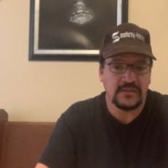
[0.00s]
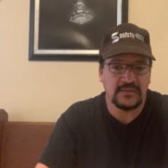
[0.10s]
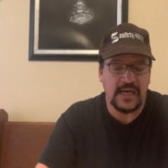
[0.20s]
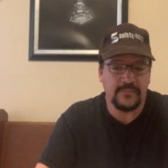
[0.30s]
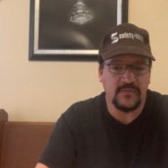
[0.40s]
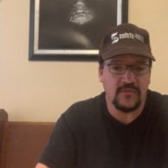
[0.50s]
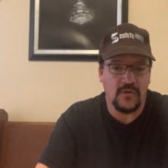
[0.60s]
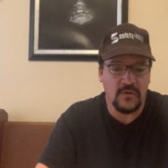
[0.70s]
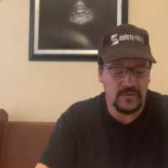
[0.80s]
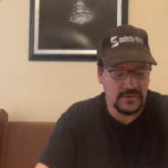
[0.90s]
type of
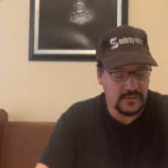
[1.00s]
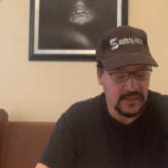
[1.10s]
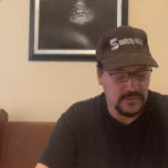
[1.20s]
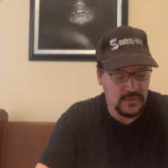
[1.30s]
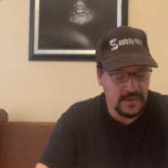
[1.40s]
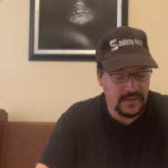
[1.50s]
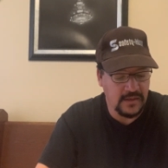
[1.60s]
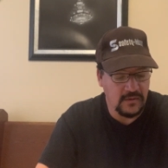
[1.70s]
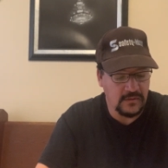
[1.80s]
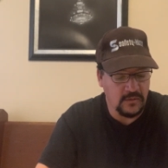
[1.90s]
oil. So that's why they
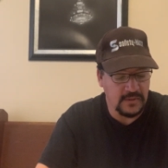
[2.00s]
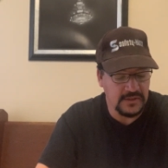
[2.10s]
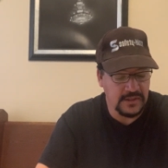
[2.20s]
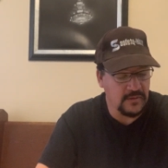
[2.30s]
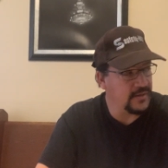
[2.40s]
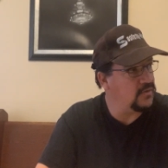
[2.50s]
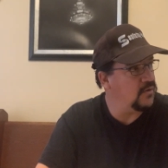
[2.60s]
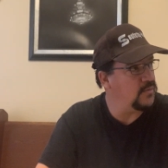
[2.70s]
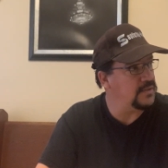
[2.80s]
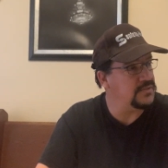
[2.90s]
normally generally go
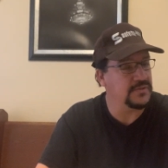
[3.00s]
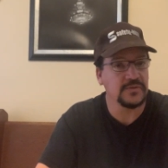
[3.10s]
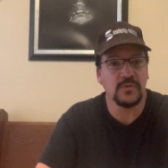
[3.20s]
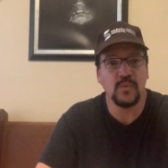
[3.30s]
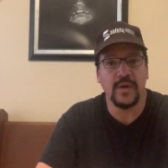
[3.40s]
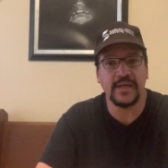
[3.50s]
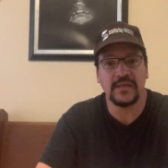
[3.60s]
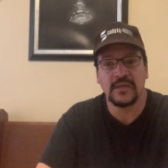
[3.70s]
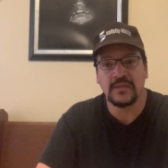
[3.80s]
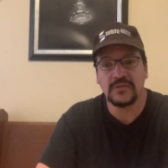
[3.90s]
with 0 weight
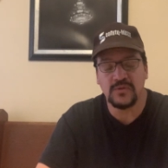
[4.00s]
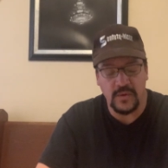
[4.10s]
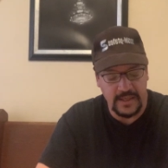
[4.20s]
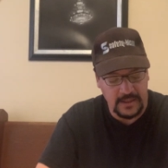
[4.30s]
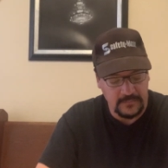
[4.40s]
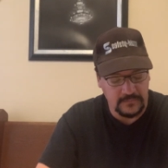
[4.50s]
20.